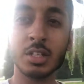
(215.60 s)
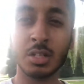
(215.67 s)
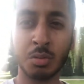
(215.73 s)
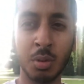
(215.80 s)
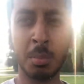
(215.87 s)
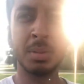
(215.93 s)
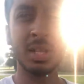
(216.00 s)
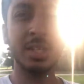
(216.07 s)
to
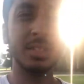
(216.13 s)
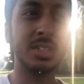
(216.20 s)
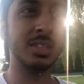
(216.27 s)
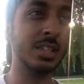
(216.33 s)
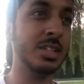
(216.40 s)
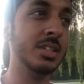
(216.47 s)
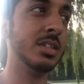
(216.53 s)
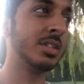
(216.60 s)
replace
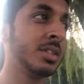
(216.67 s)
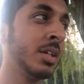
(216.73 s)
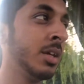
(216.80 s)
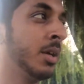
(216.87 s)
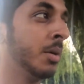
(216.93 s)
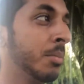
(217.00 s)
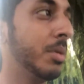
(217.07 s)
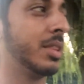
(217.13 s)
these.
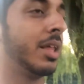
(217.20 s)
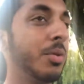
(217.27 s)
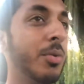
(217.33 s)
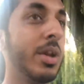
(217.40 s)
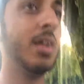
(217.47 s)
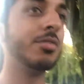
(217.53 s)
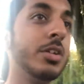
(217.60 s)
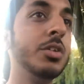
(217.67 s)
But then
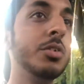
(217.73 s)
whenever